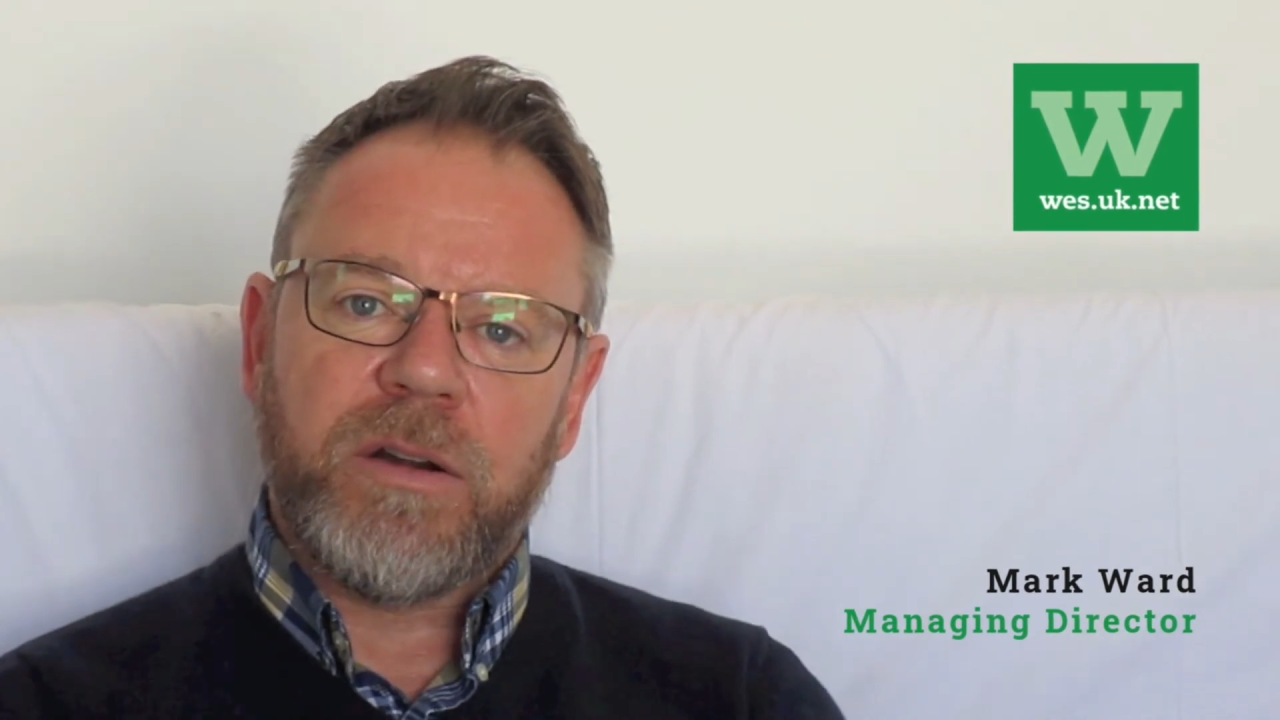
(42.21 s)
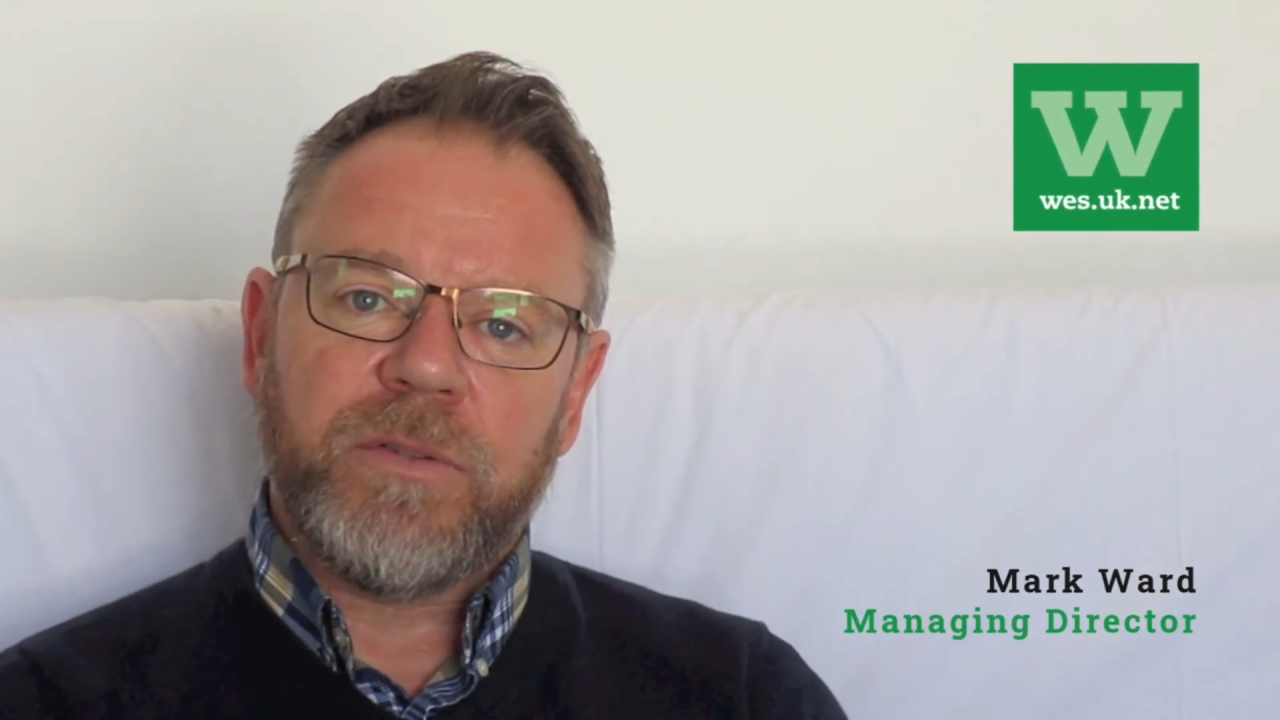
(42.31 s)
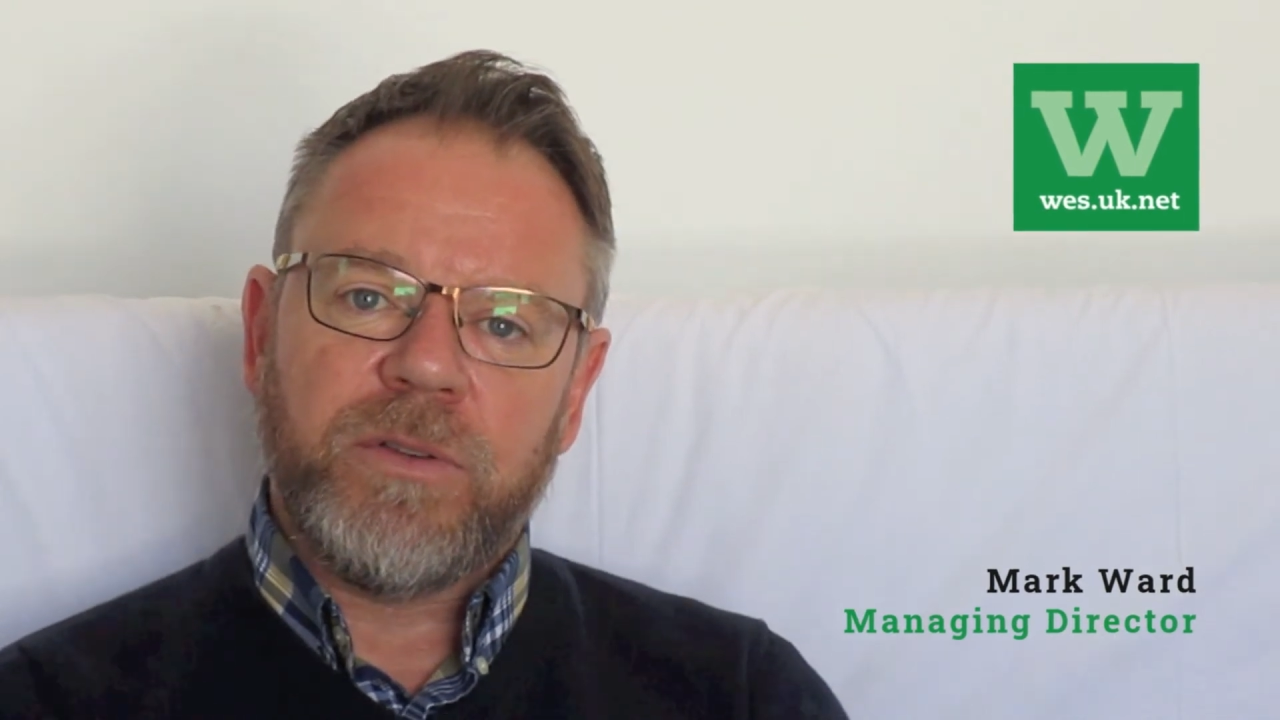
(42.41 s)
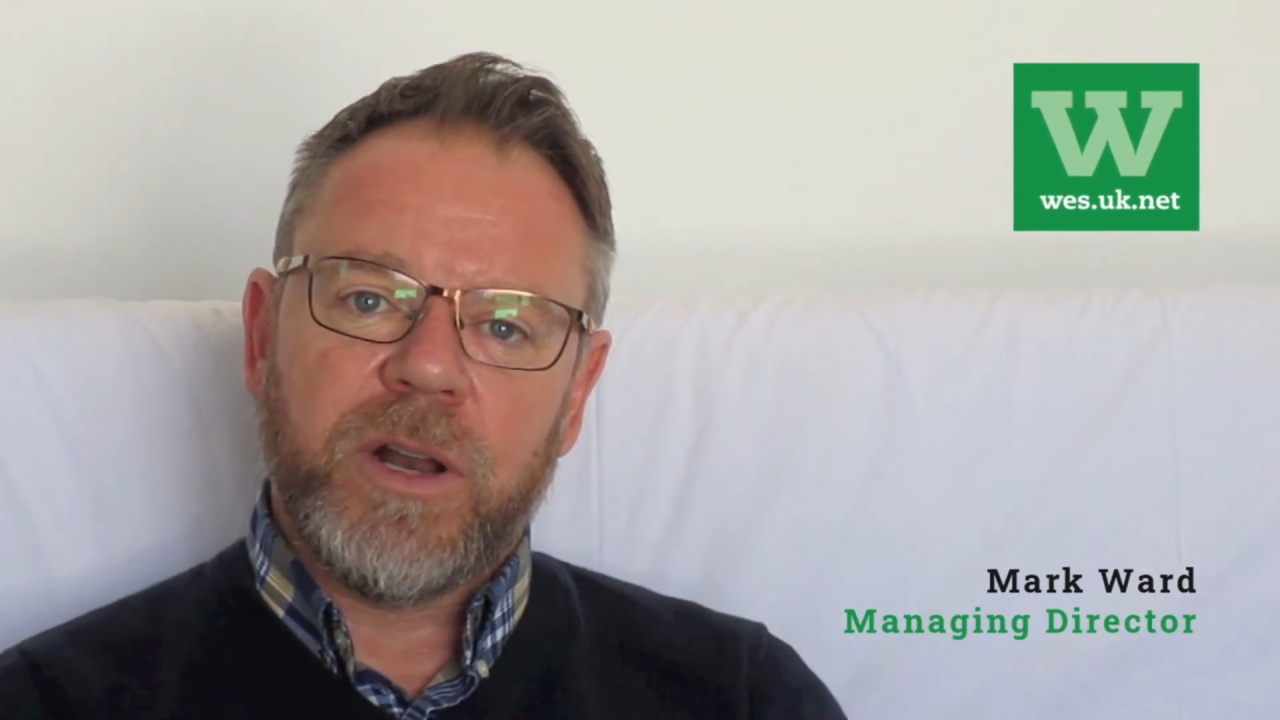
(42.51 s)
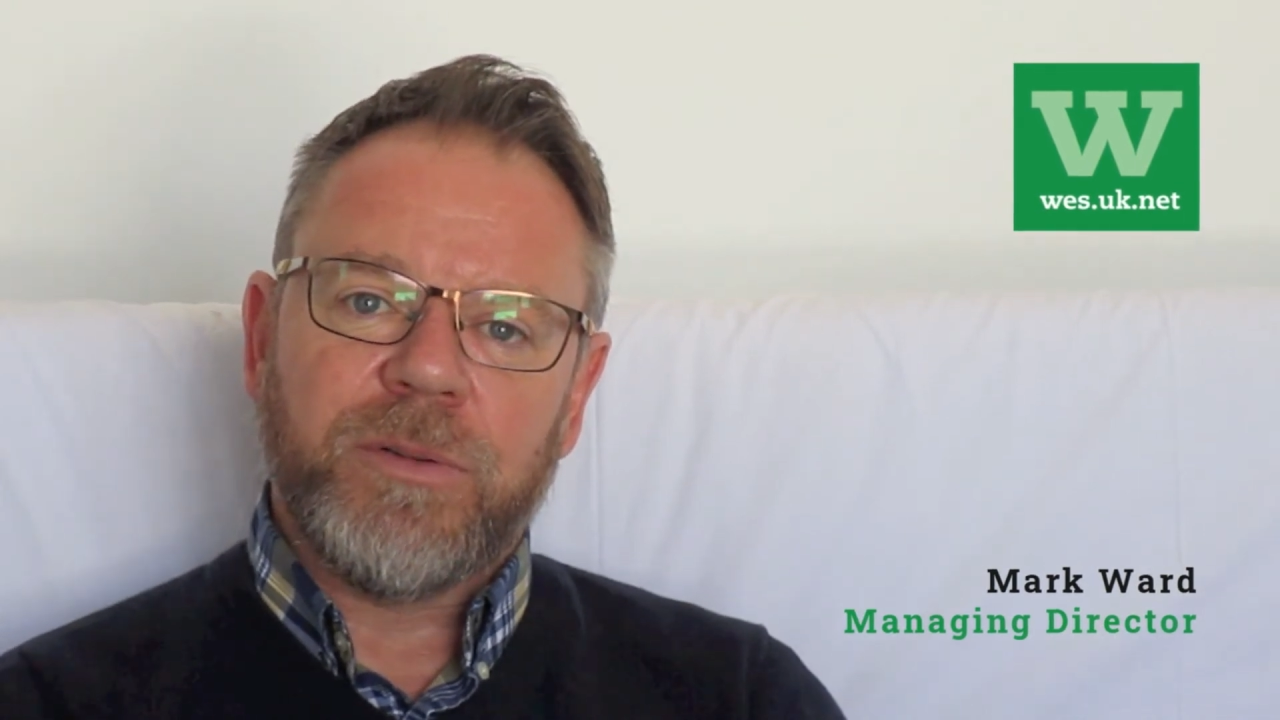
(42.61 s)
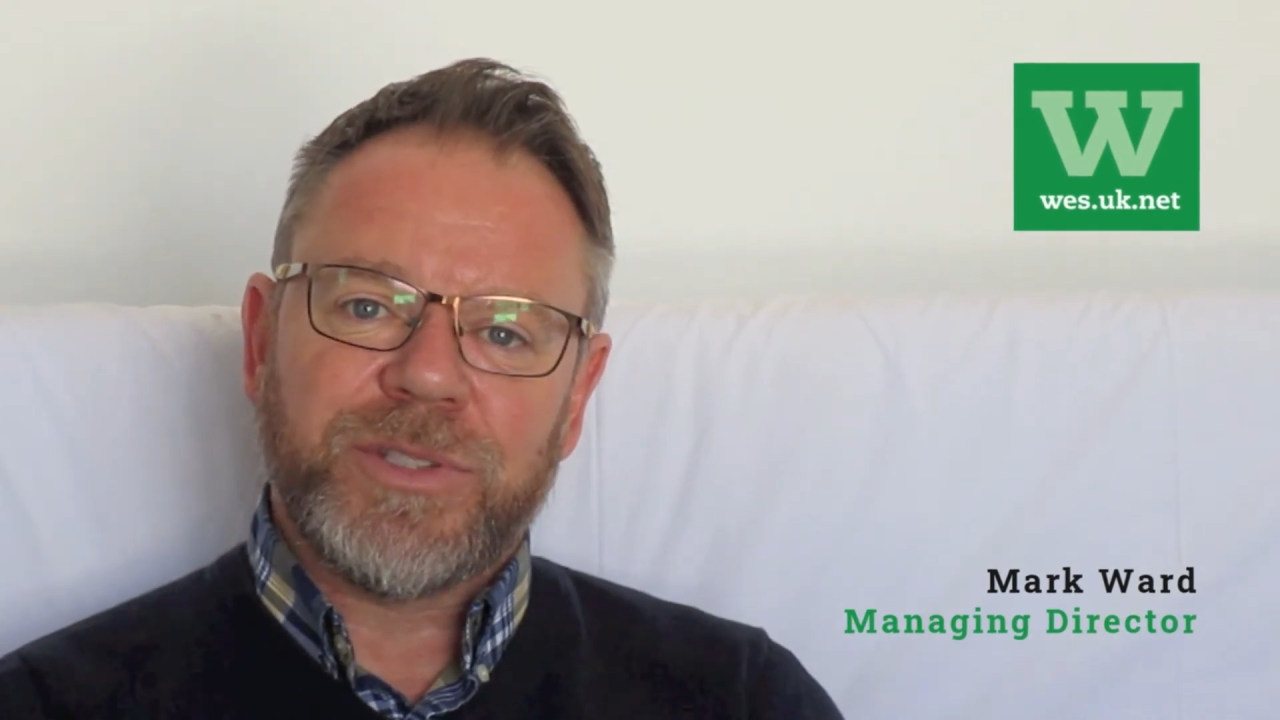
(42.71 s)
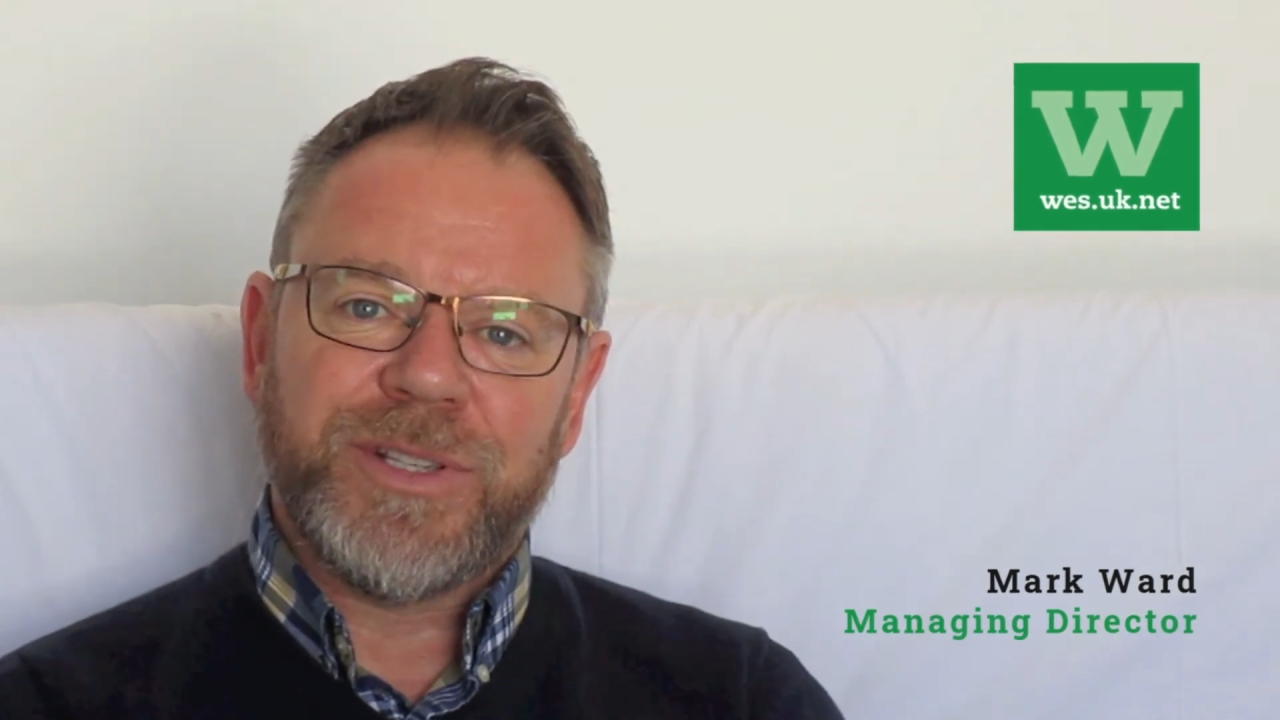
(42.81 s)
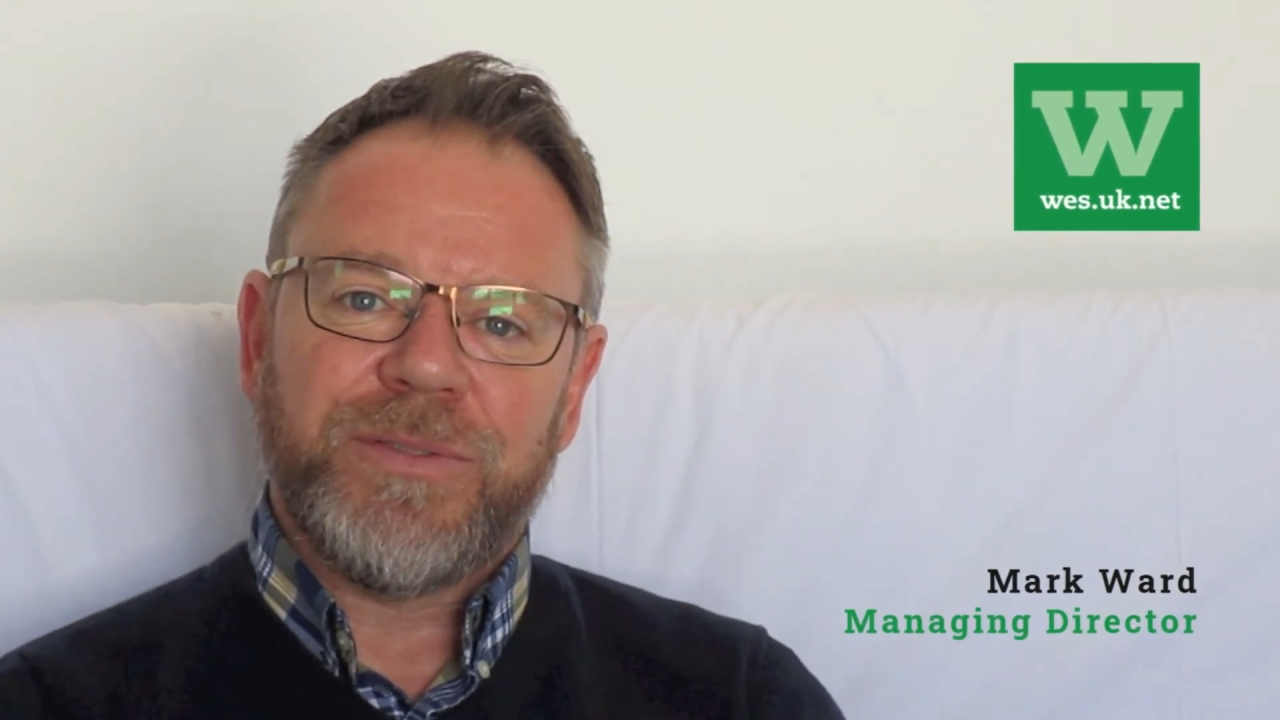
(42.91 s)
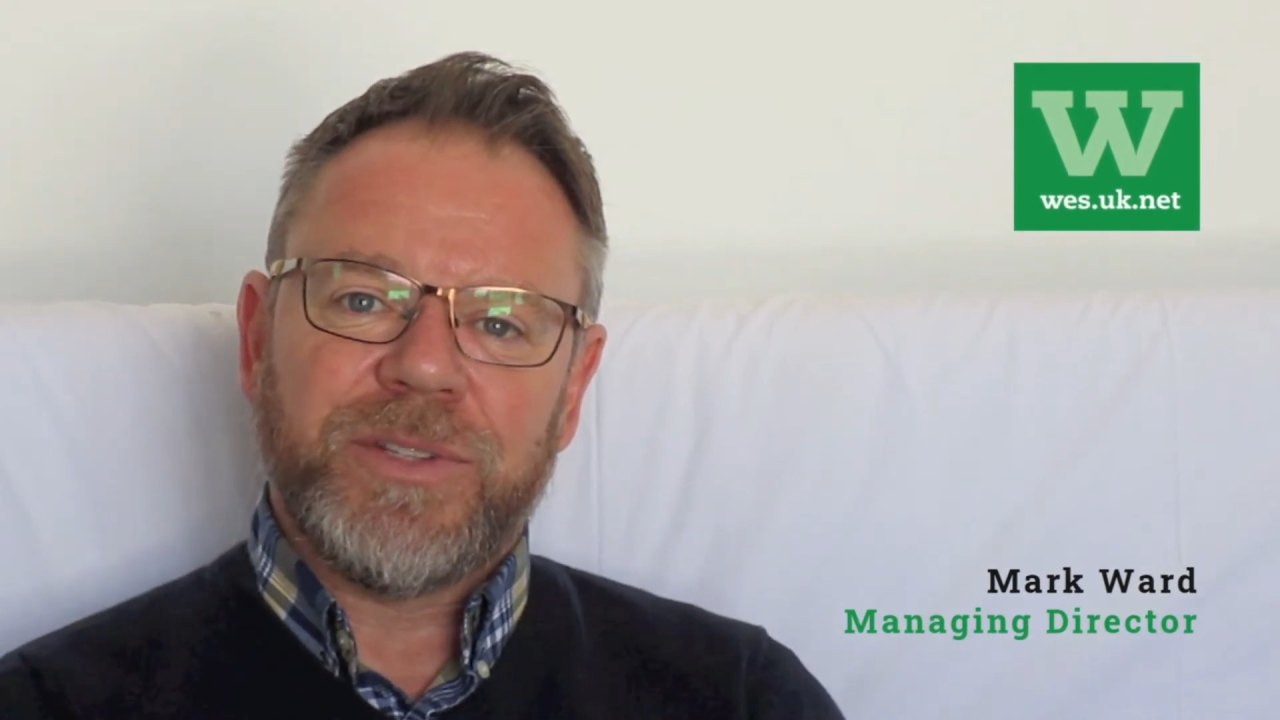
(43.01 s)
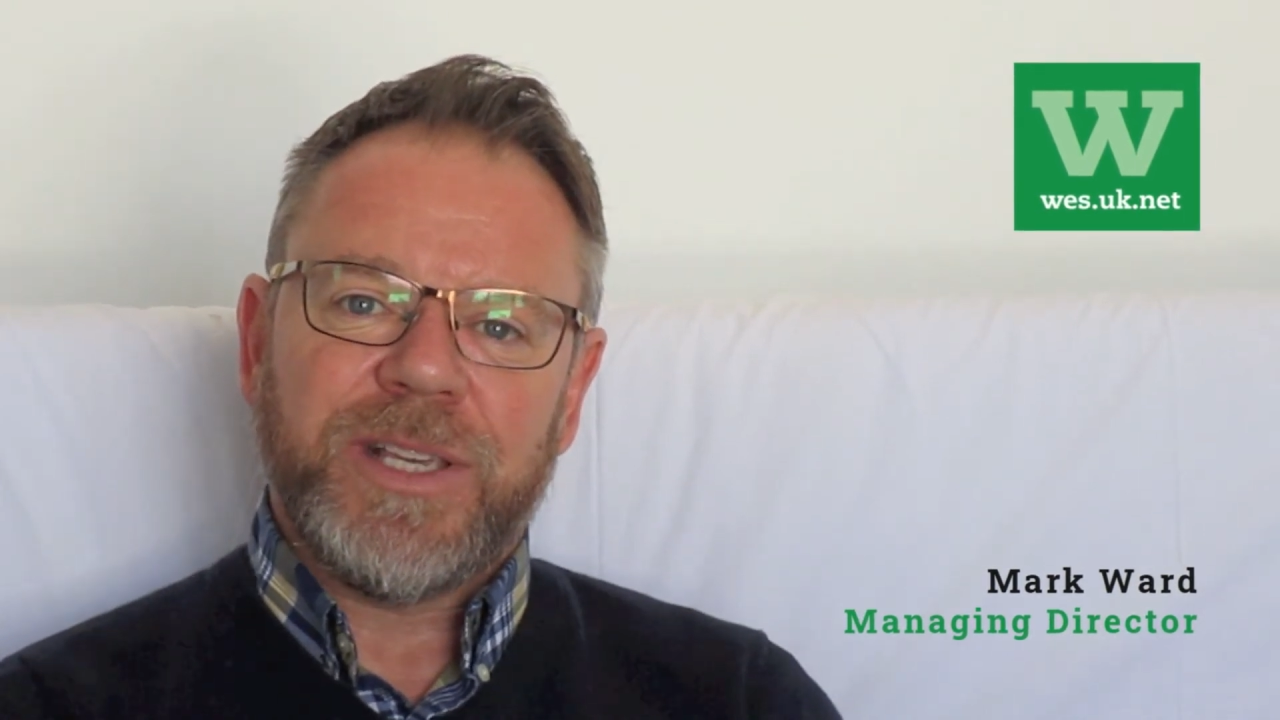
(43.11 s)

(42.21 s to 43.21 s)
If you don't service